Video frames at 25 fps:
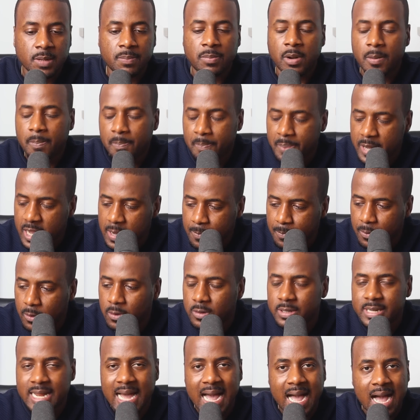But
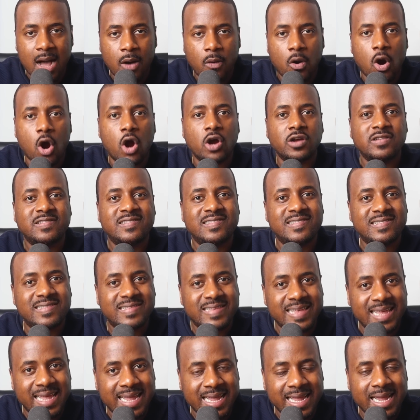people now are
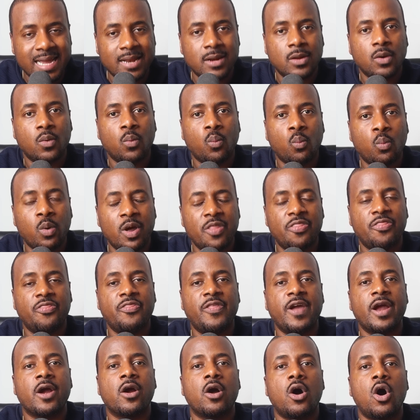seeing it
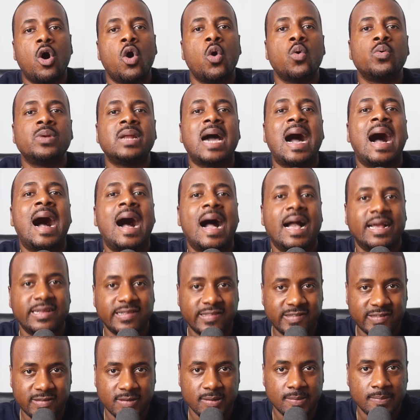with their own
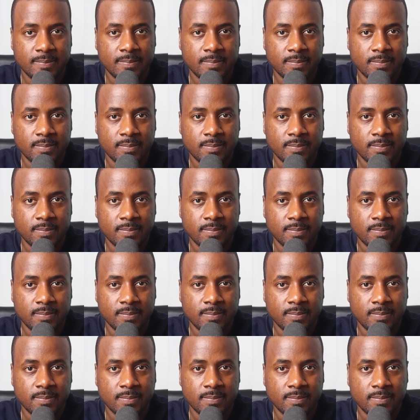eyes.